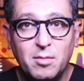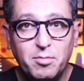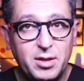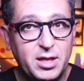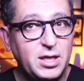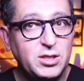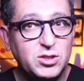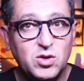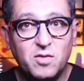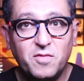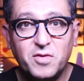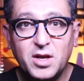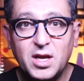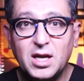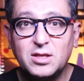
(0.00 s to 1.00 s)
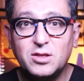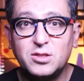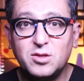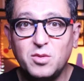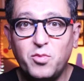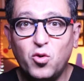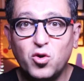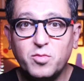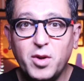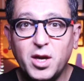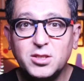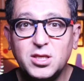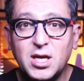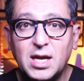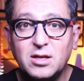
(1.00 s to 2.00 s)
Please don't forget to support my
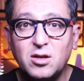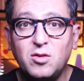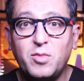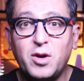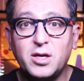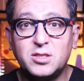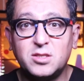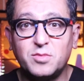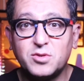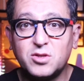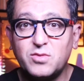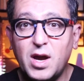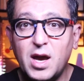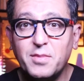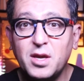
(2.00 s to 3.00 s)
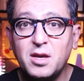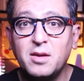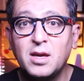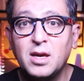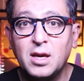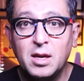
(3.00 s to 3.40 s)
channel by subscribing.